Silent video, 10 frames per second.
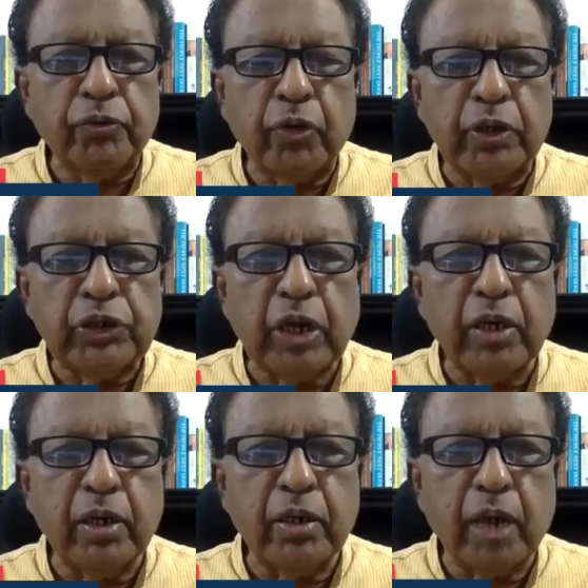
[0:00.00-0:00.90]
for the
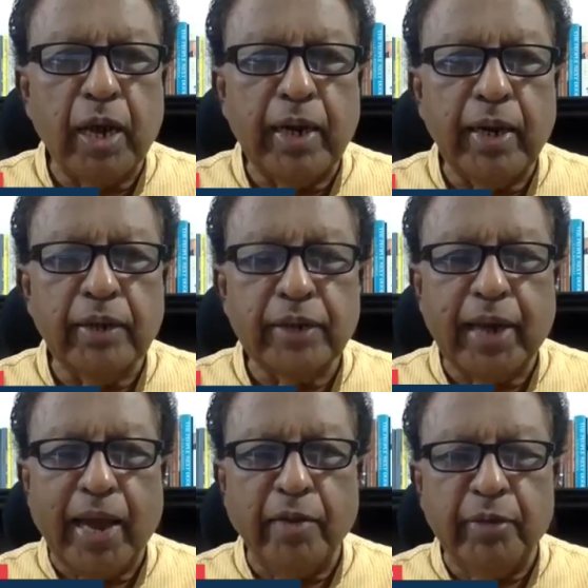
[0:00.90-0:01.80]
Shankar IAS
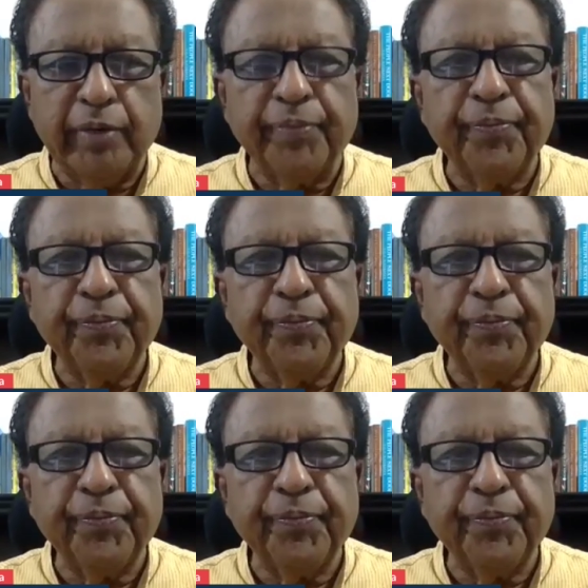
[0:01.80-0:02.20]
Academy.